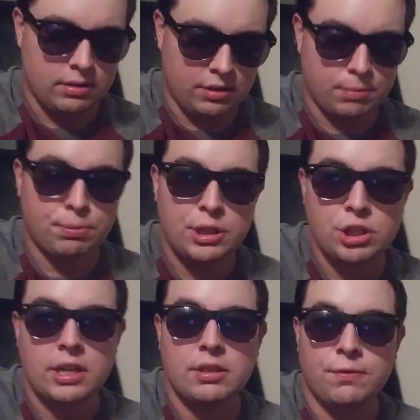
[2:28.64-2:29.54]
is
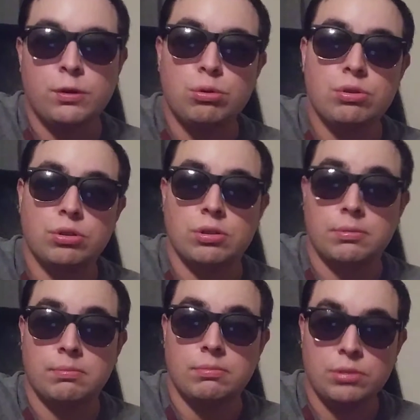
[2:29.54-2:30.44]
appreciate the future
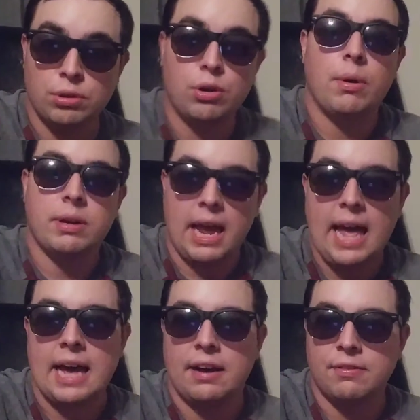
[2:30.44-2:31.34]
you're going to
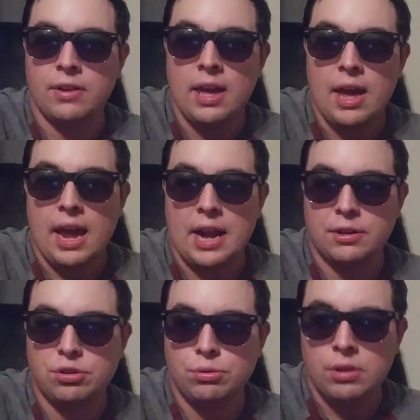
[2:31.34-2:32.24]
have, and
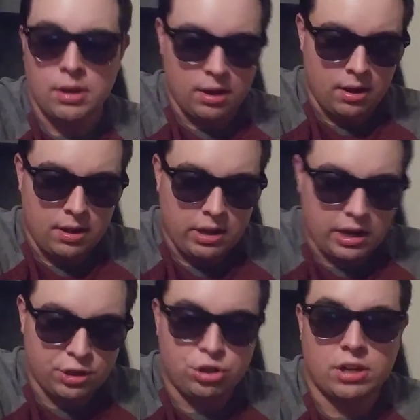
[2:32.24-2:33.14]
to
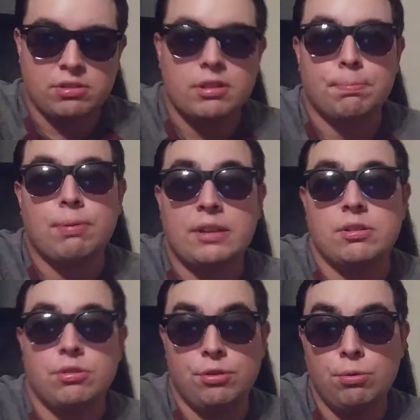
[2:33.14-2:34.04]
adjust the
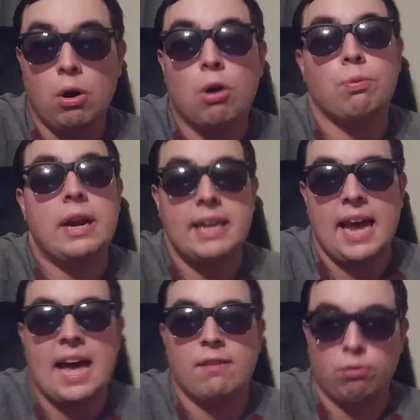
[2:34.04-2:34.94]
present you already
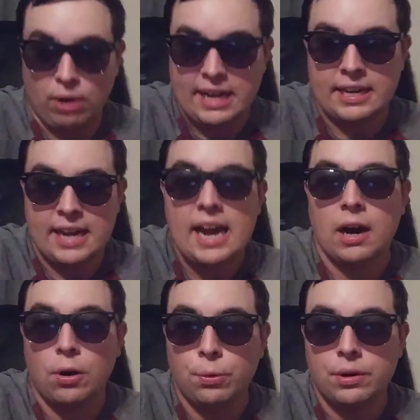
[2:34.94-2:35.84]
have right now.